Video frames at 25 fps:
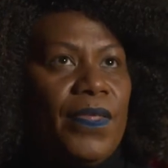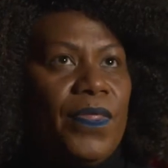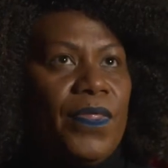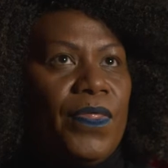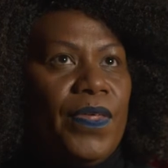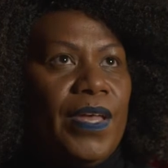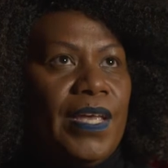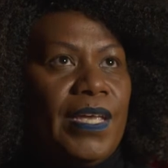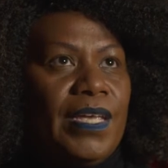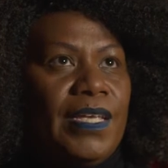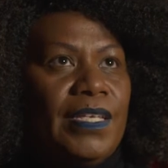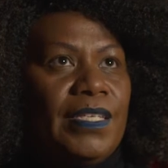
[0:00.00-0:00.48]

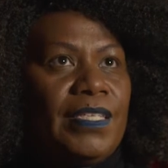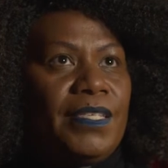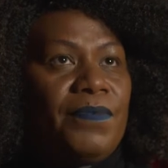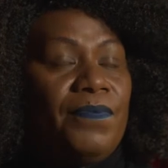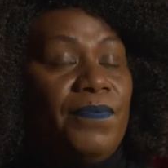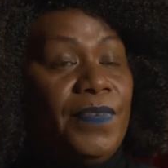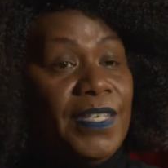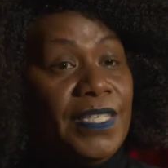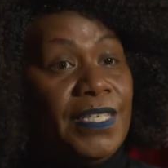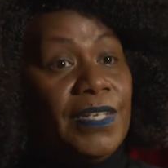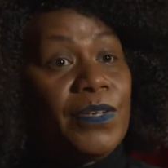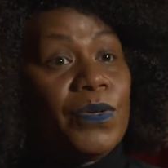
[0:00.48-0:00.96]
these
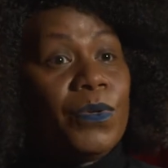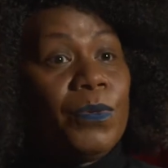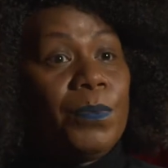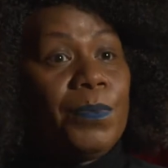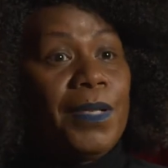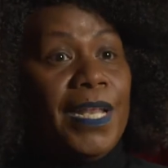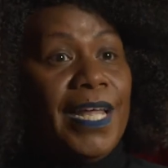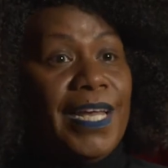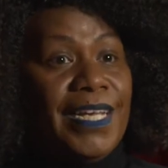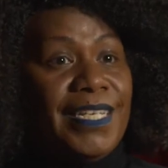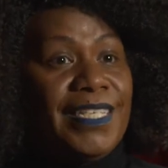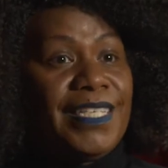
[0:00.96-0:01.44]
physical
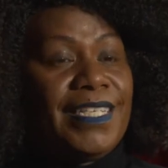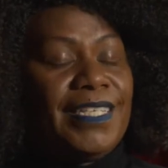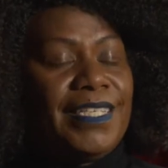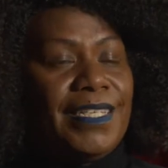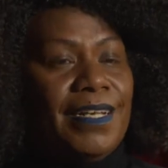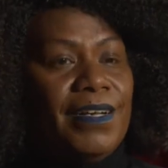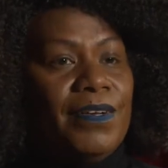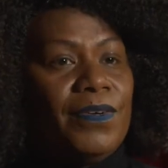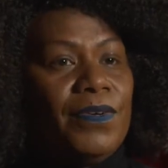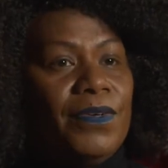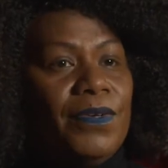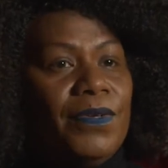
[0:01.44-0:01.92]
places,
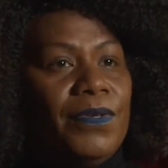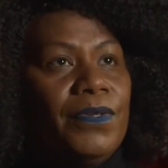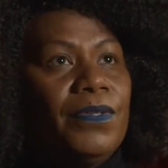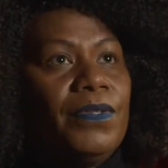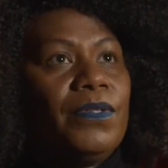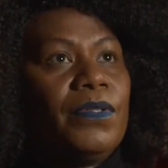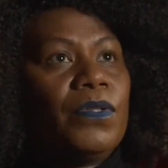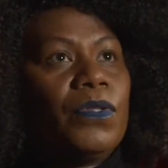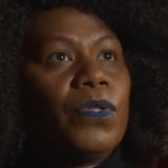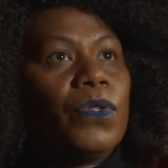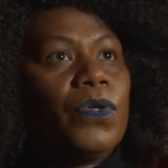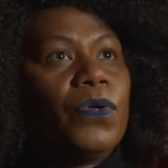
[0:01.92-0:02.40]

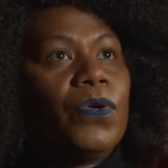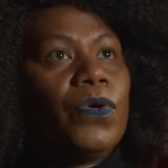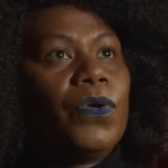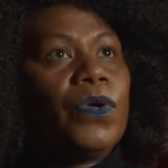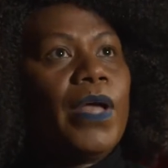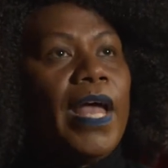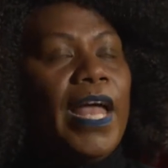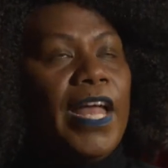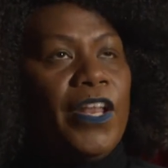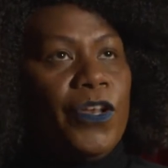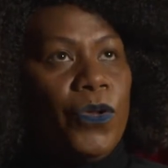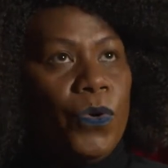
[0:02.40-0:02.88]
Uncle,
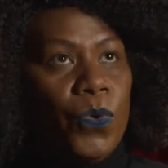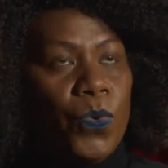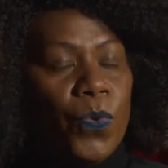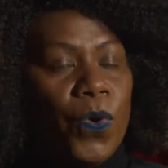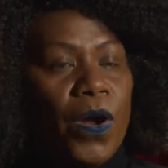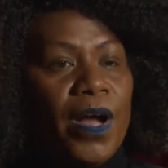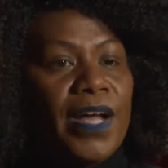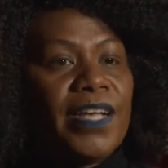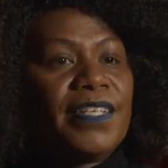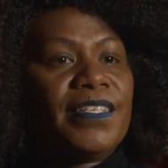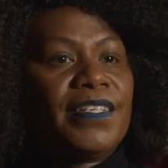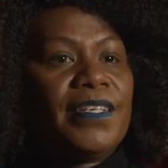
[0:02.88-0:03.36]
and you're
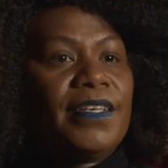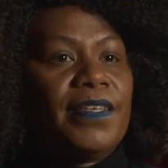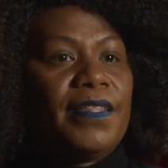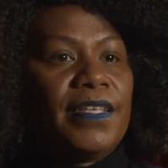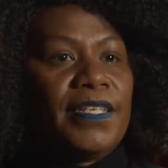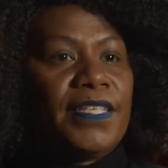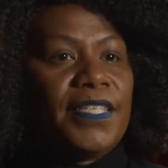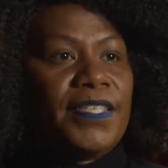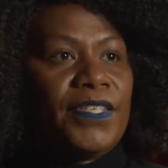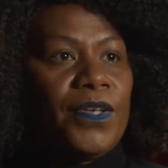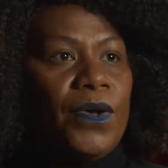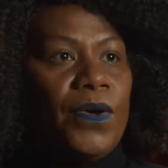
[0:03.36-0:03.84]
writing
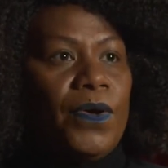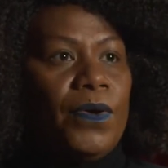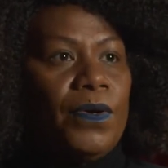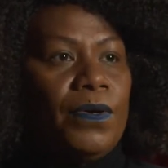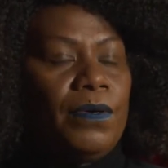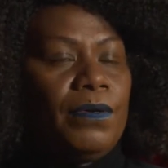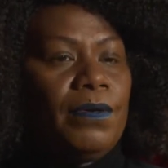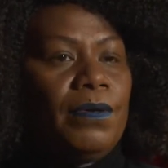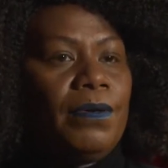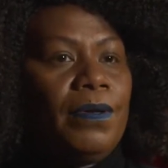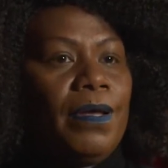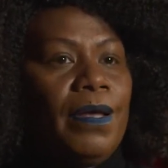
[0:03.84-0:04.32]
this
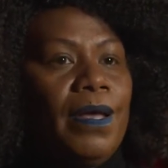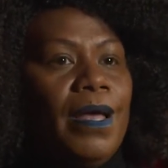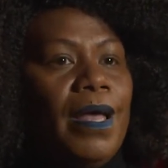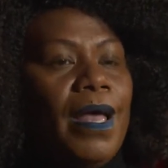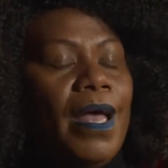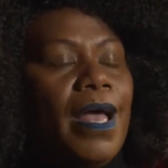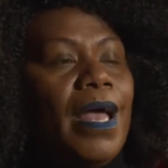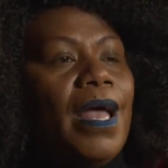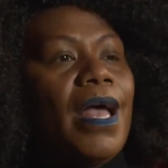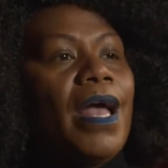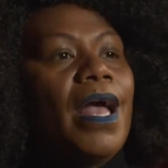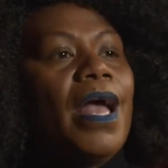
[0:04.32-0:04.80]
song,
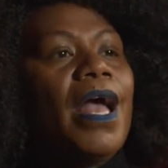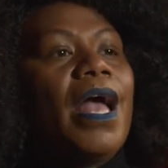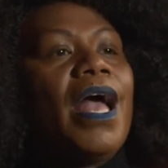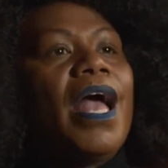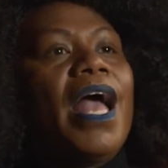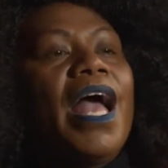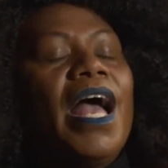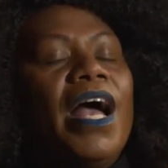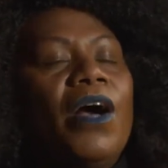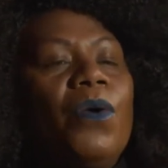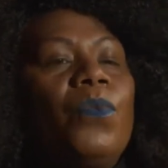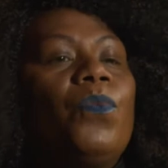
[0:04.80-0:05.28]

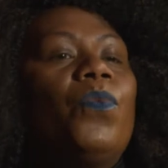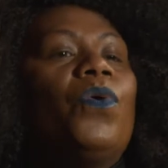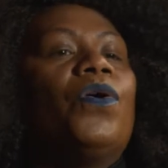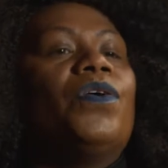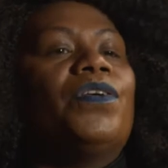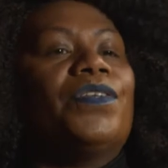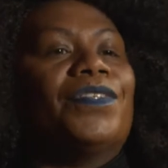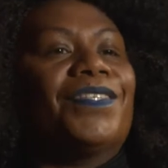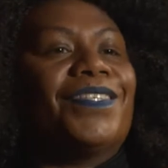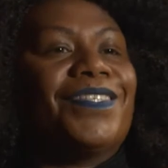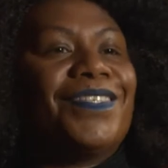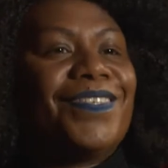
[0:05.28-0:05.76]
how
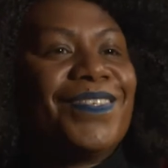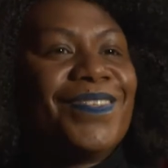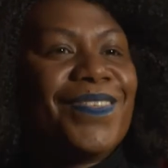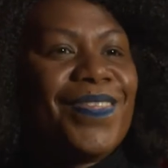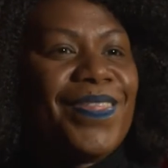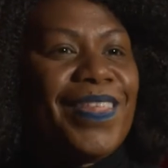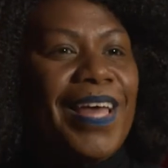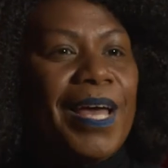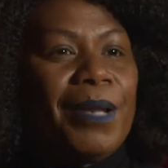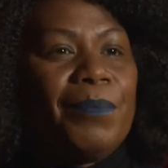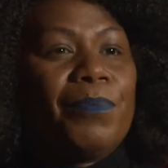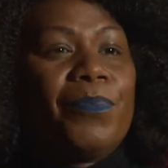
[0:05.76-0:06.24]
was
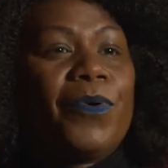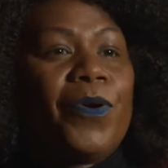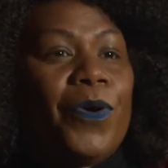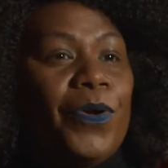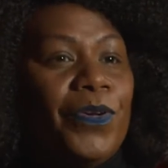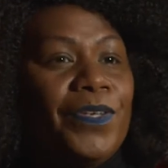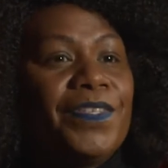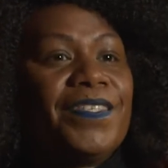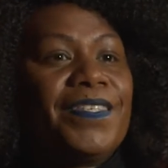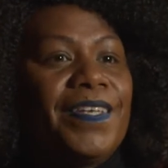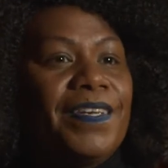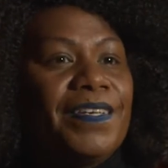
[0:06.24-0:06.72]
that
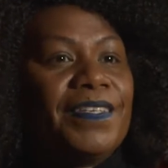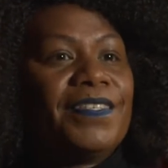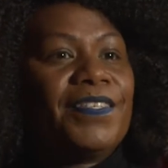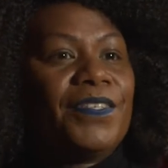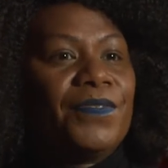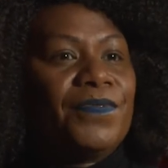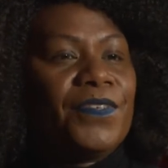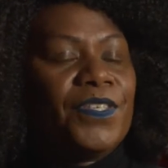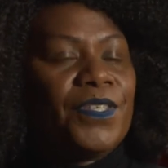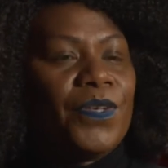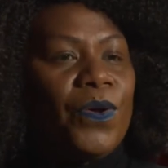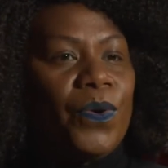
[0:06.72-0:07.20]
process
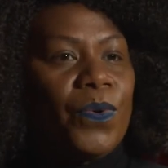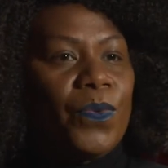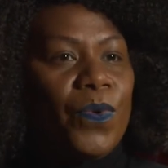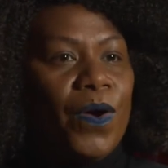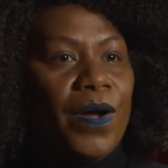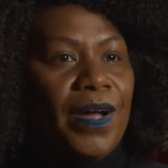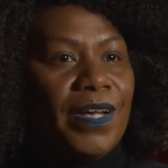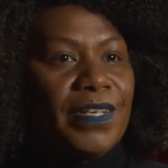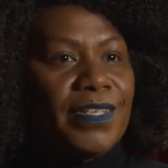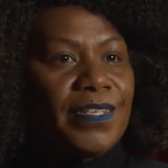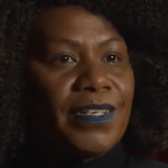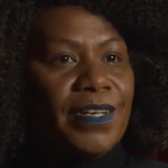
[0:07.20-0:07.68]
of
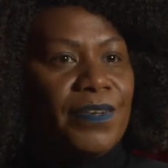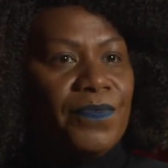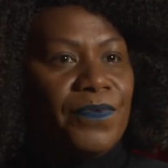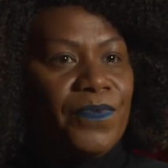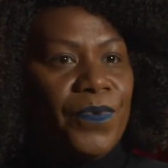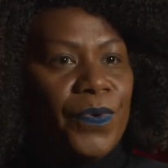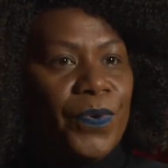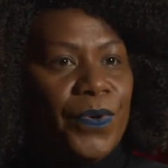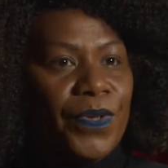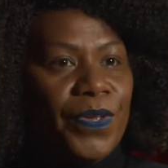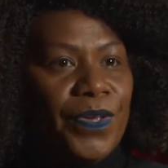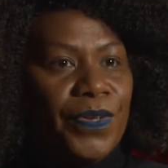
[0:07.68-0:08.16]
songwriting
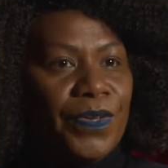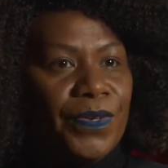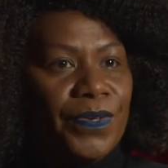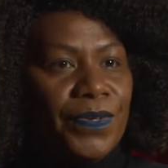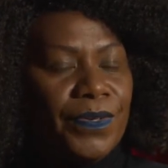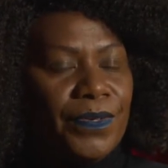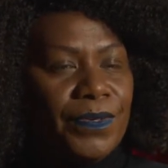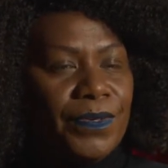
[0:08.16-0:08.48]
for you?